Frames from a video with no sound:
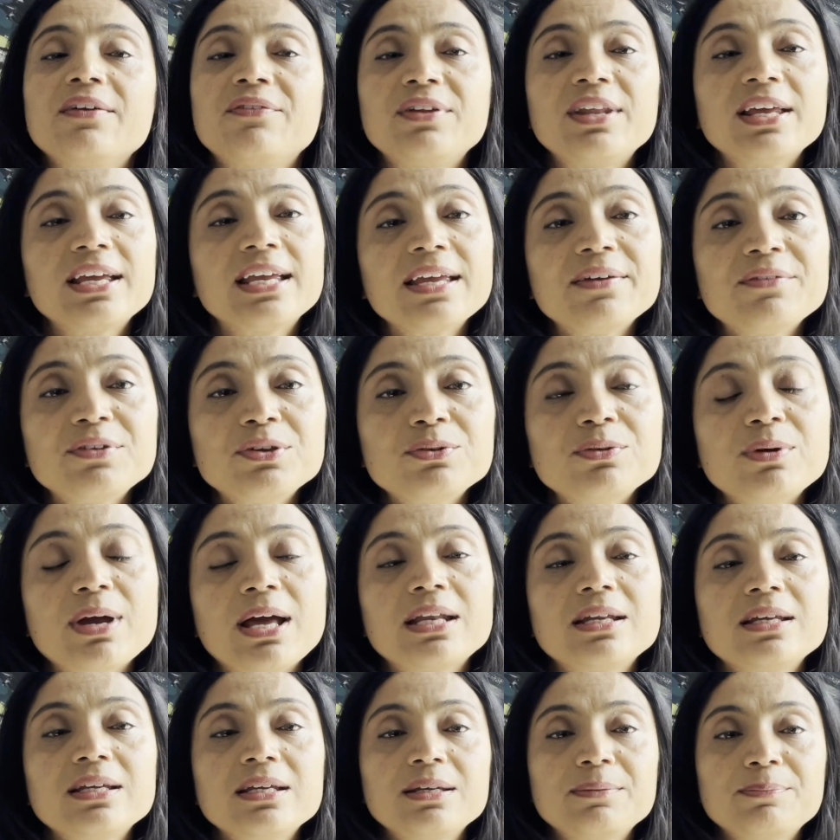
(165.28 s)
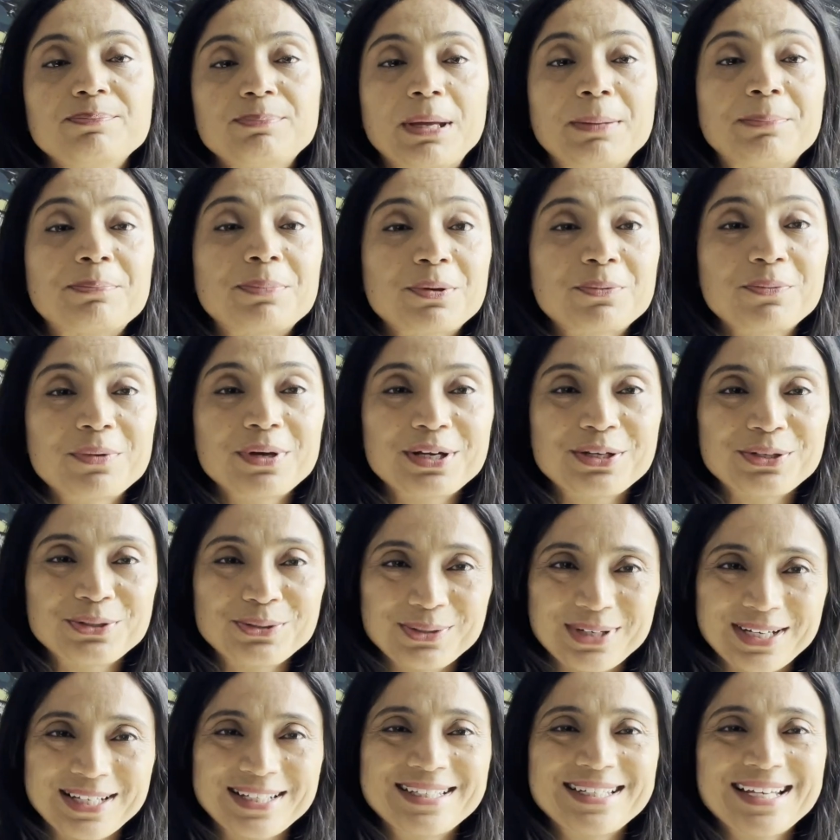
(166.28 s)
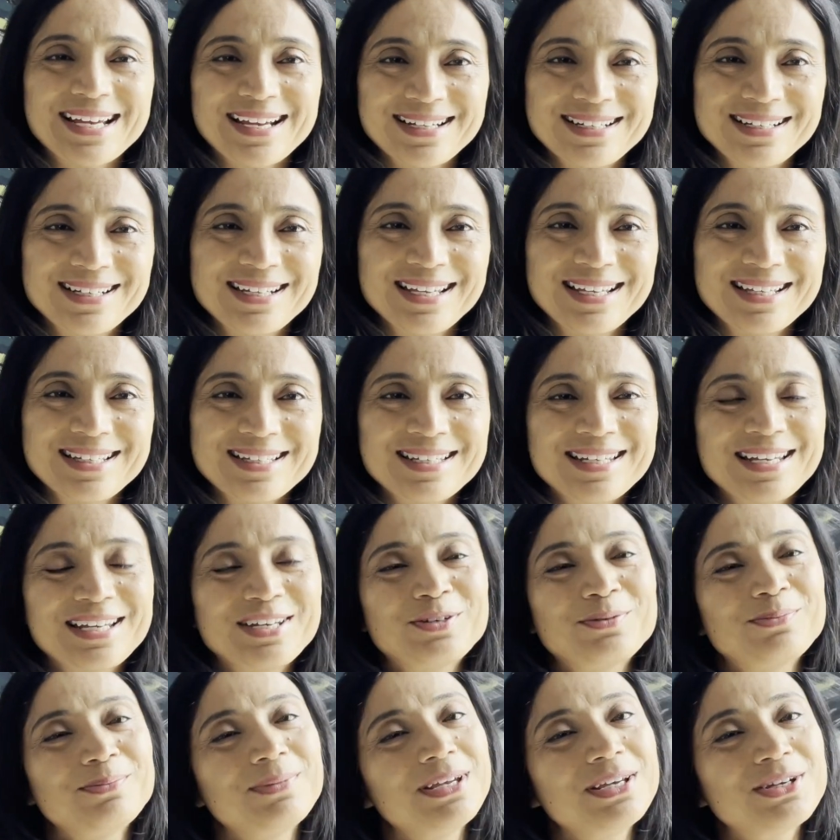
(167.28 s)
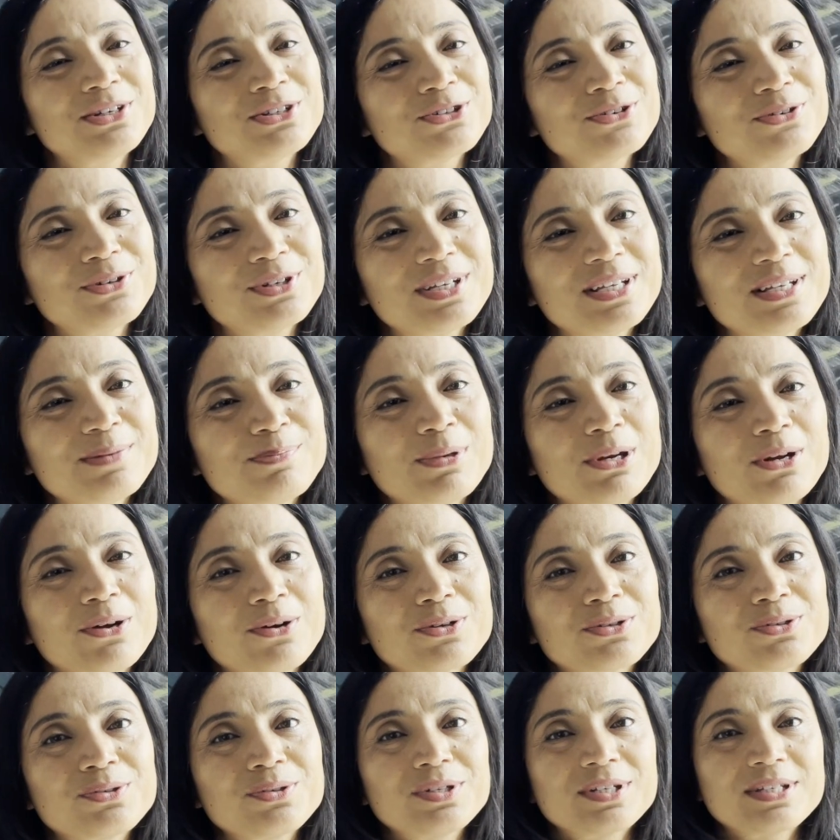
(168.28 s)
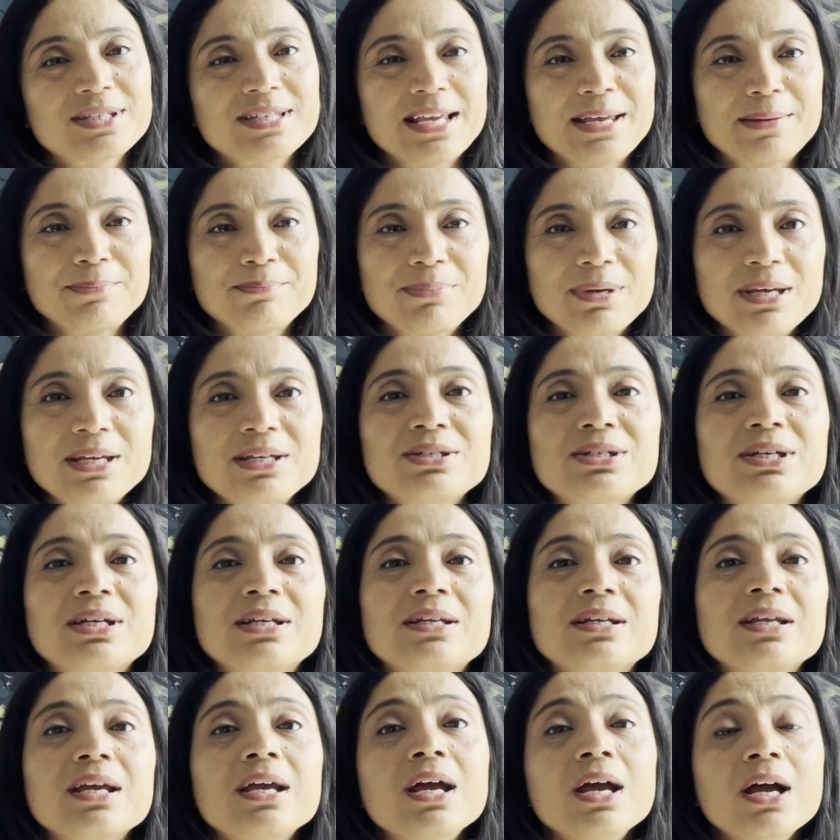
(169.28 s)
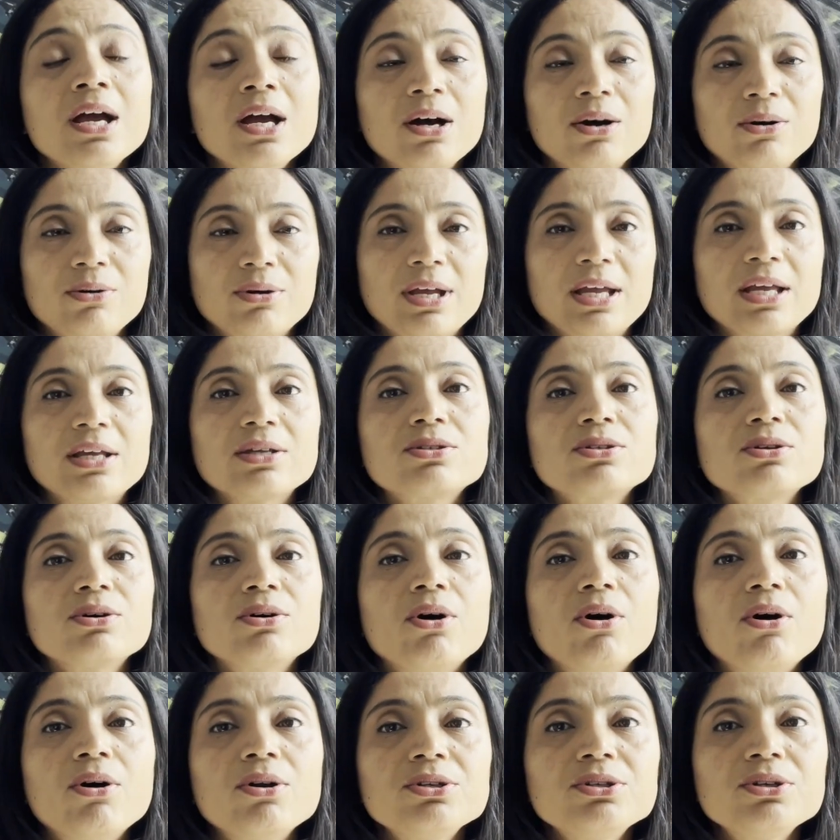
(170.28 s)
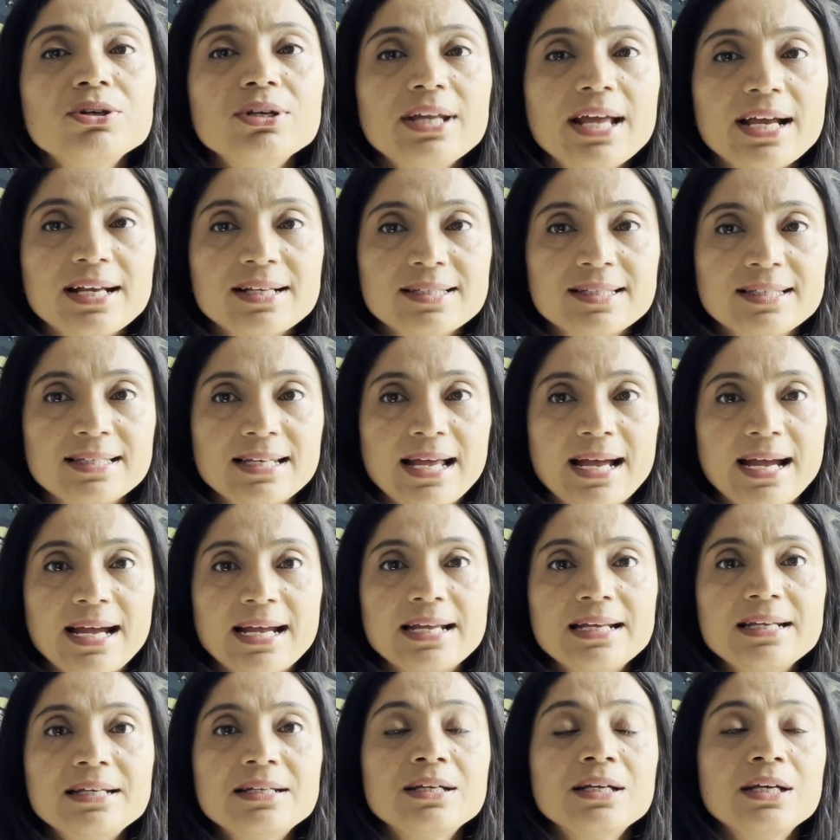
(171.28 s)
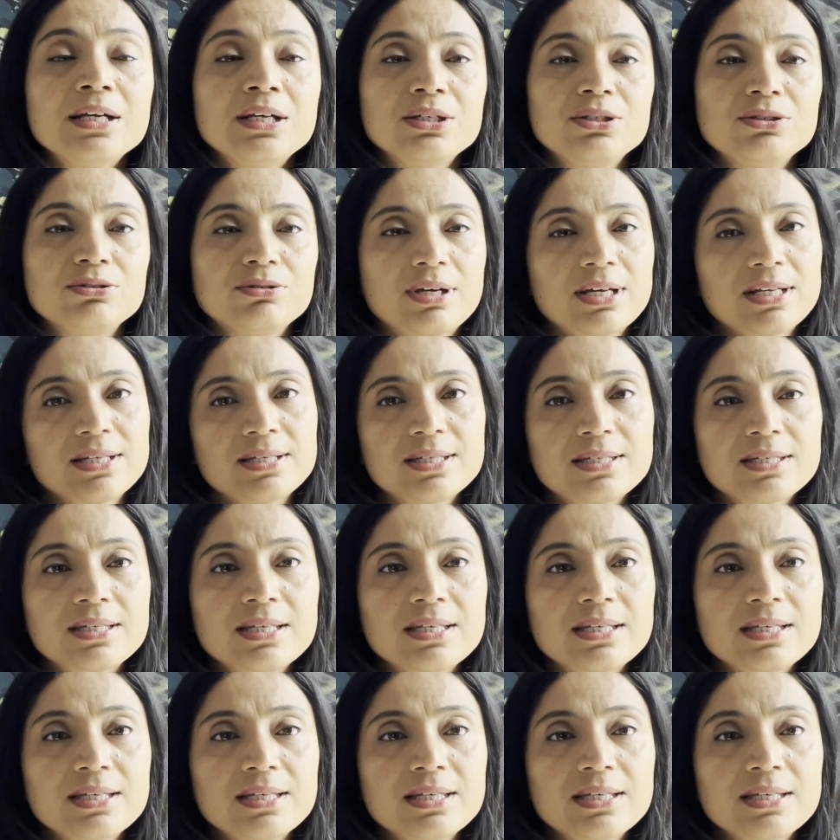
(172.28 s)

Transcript: if they give you any paperwork, you can check against it to make sure it belongs to the same patient. Okay, so on your next slide, you can